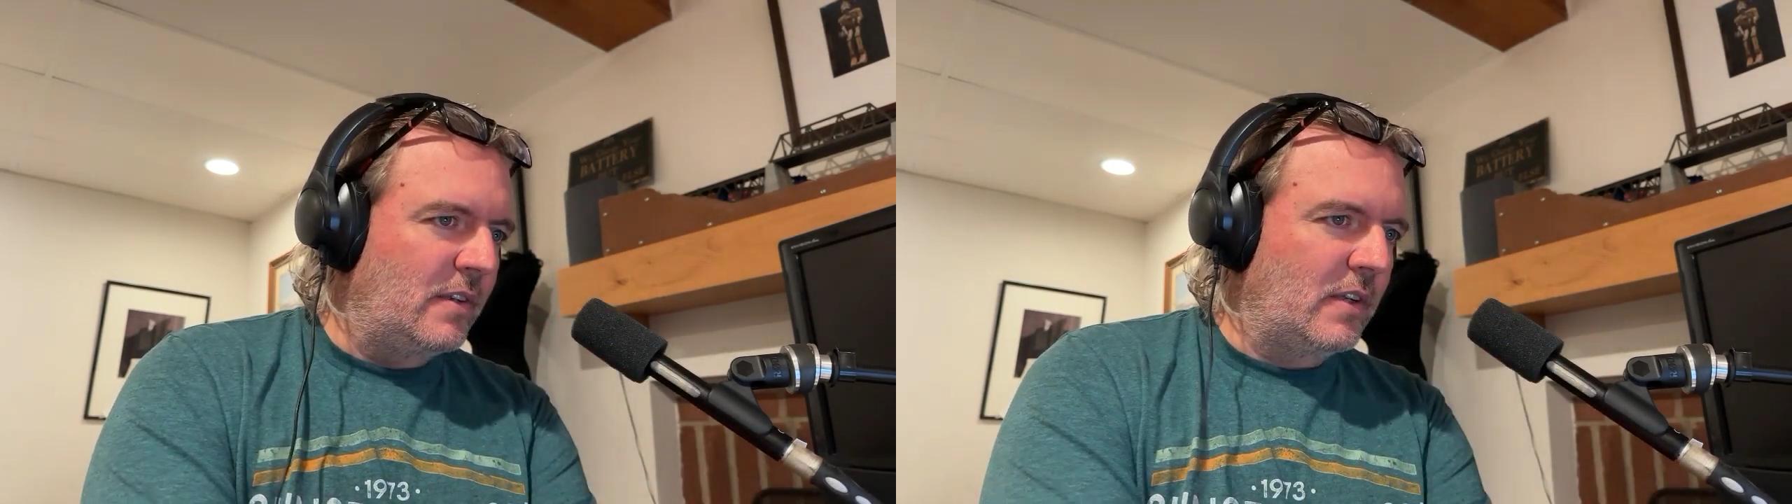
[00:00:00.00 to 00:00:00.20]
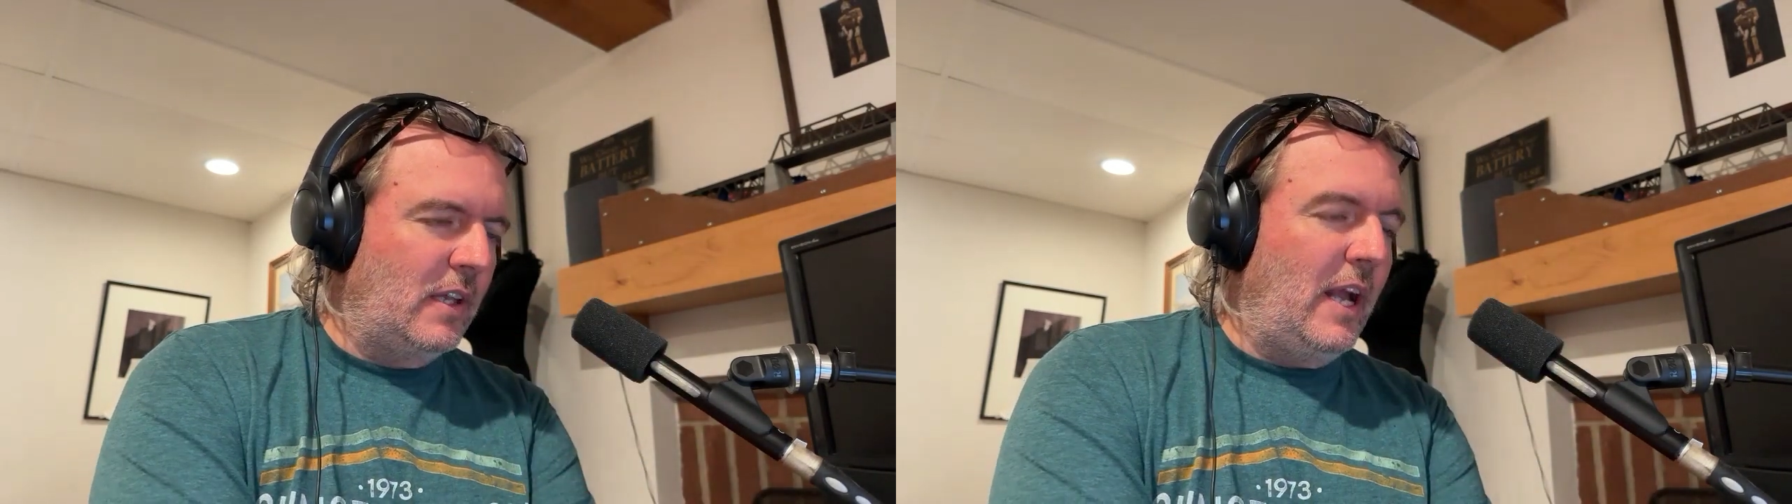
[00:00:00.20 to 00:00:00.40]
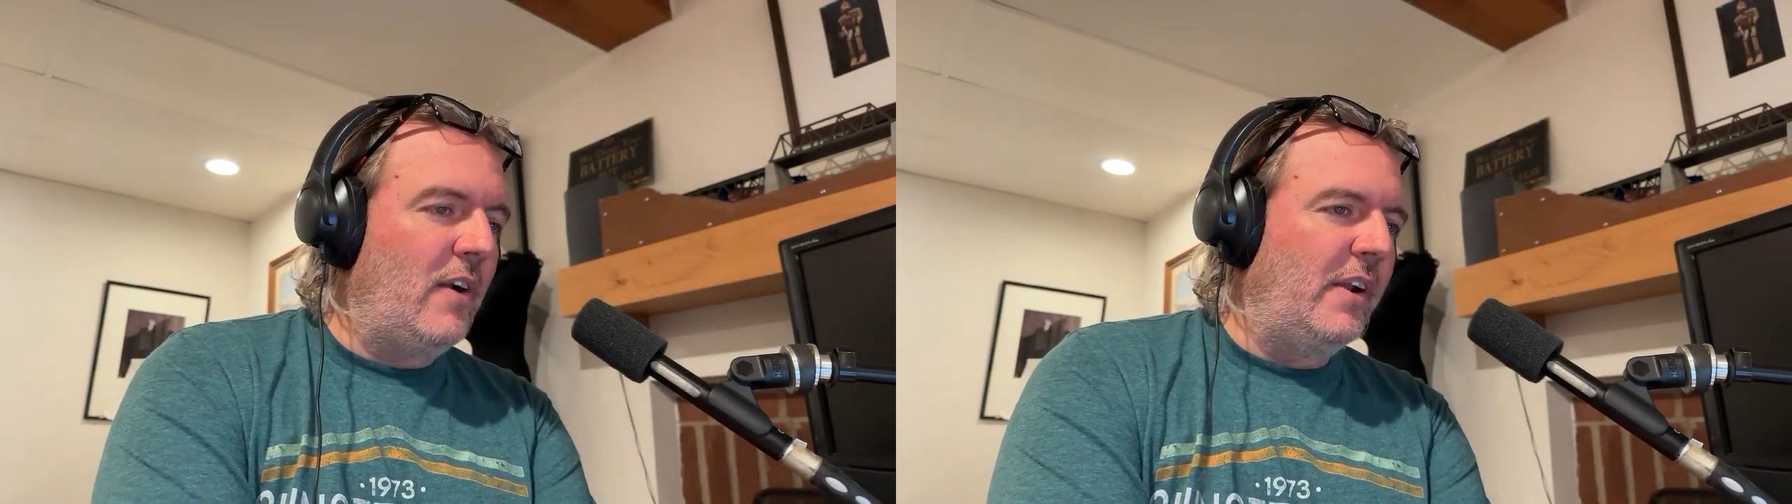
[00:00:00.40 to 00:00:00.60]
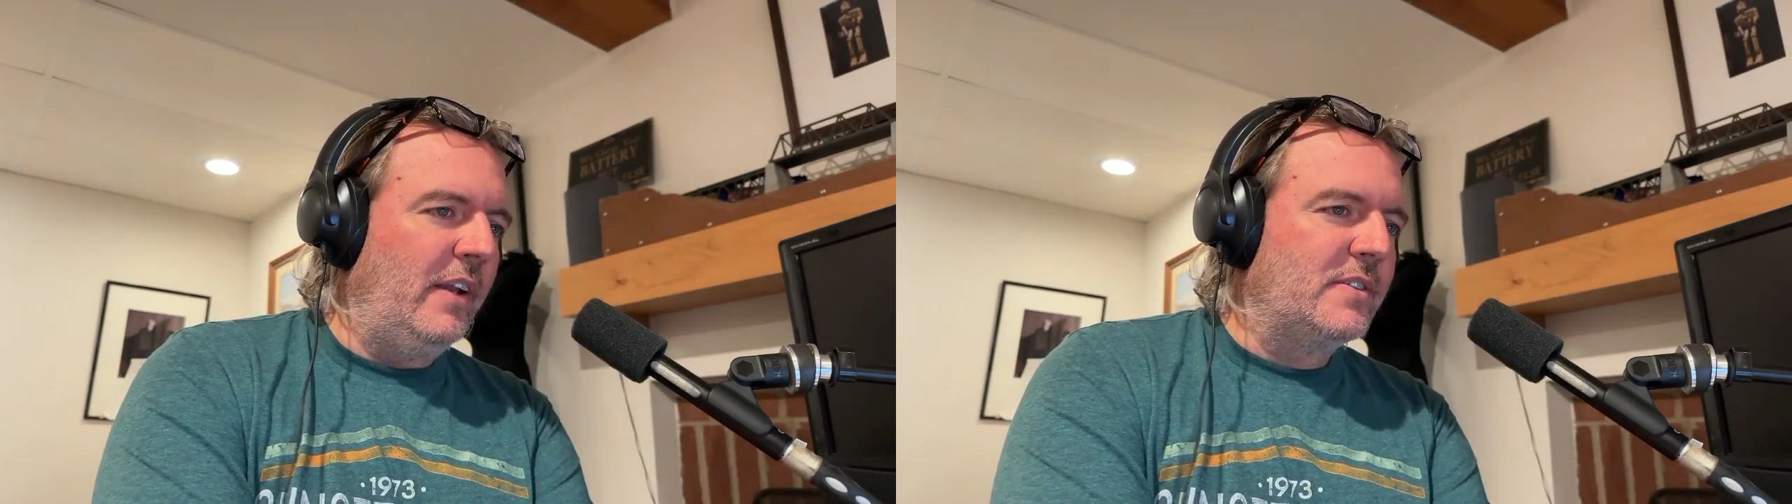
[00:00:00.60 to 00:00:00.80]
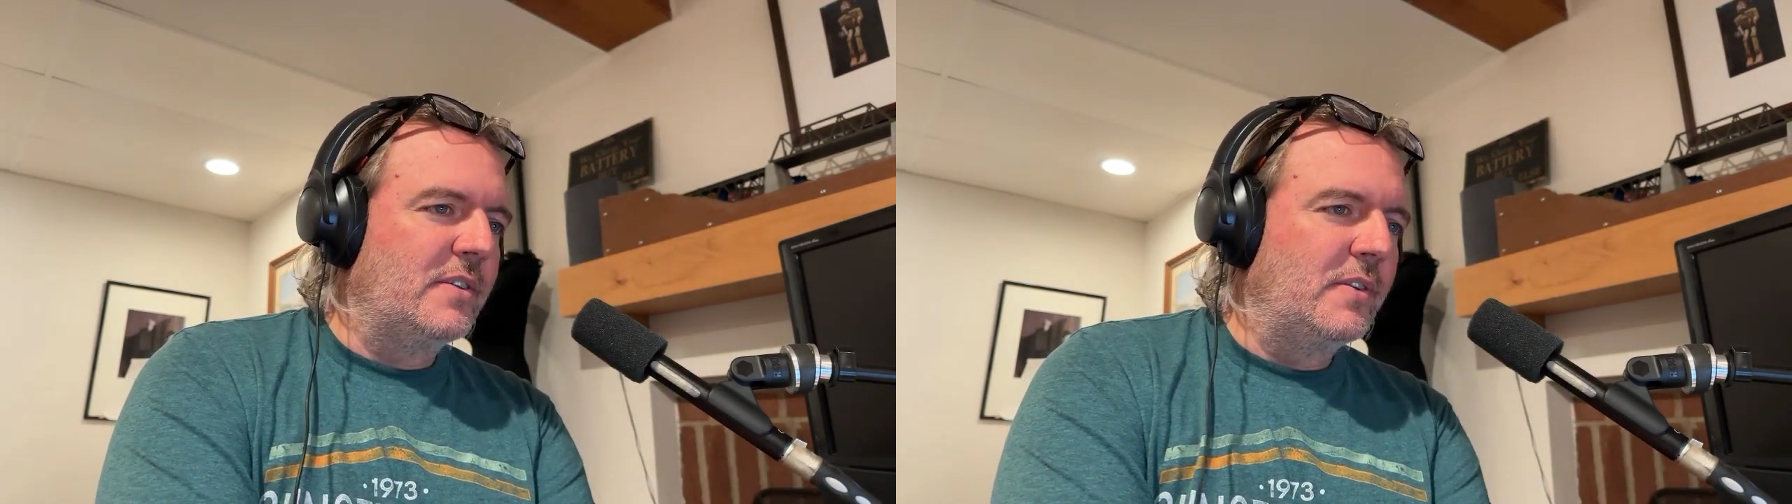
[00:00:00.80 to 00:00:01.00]
clarity
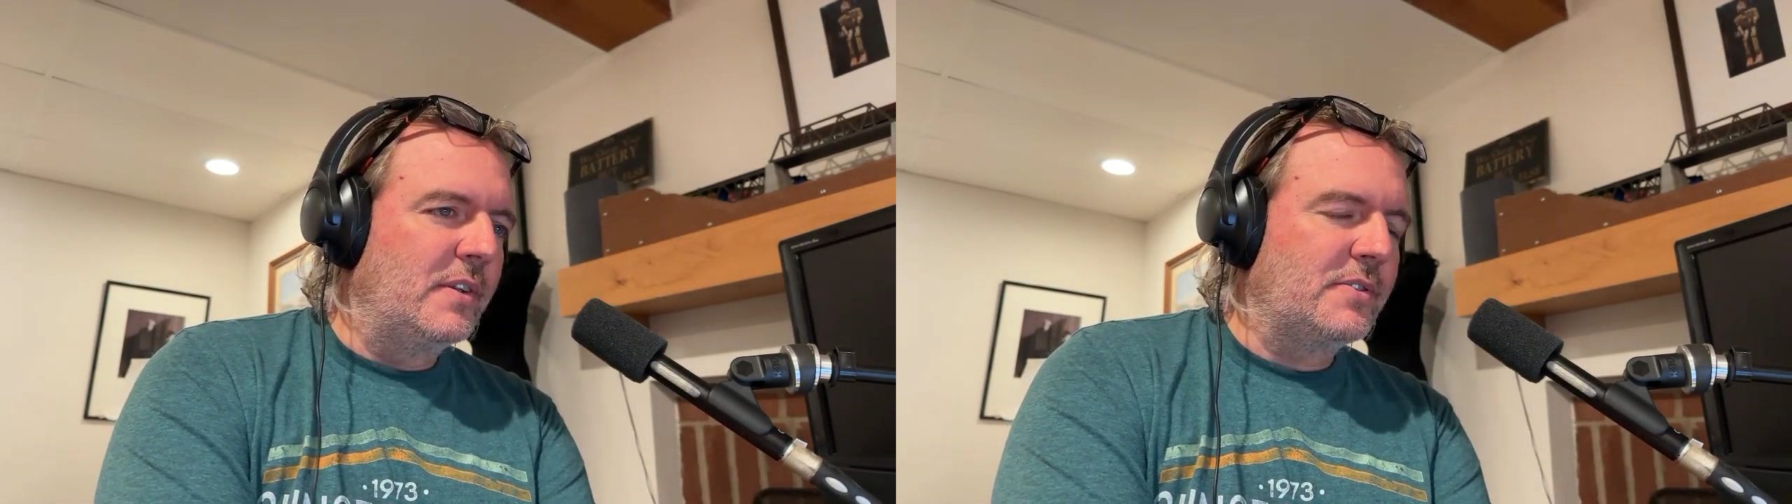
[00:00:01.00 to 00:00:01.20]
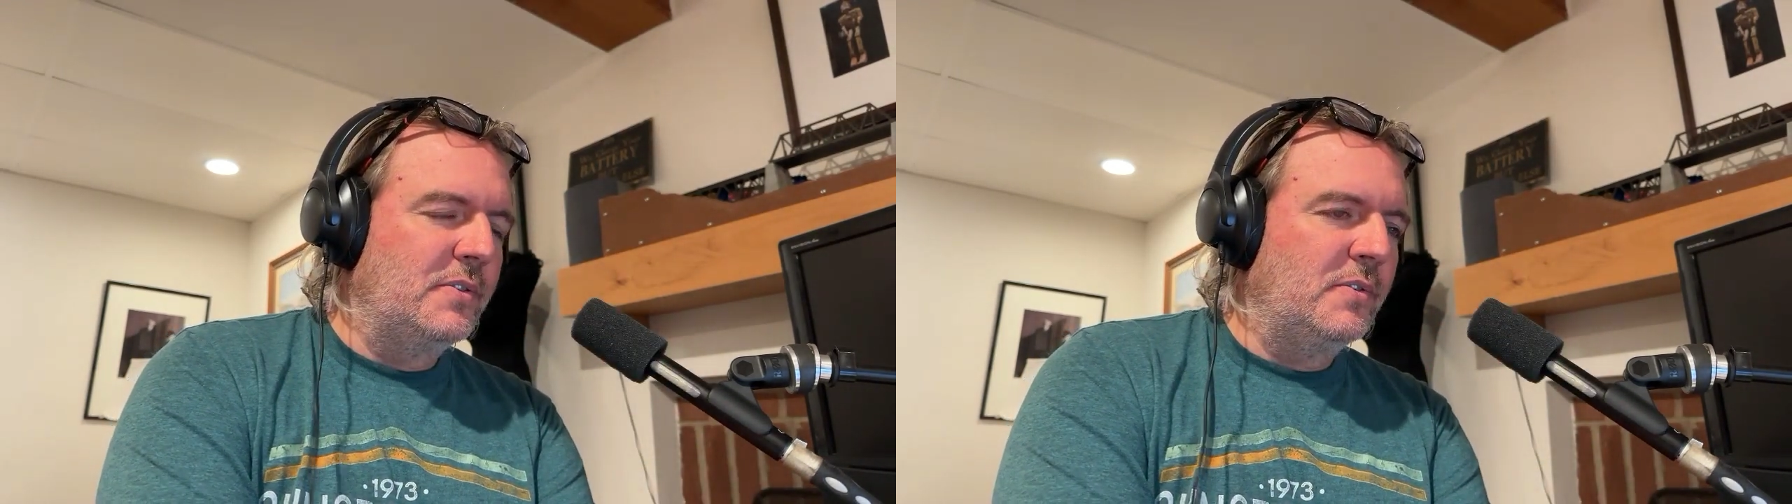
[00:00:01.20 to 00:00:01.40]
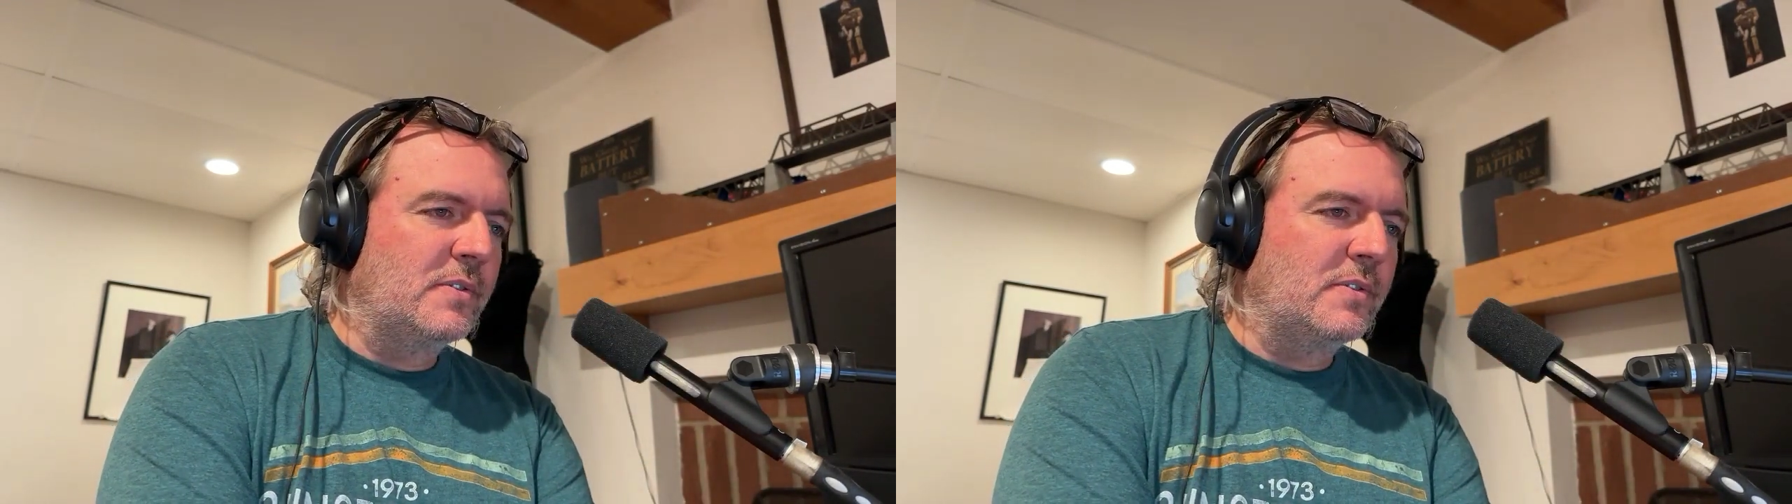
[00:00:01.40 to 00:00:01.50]
and, to the students.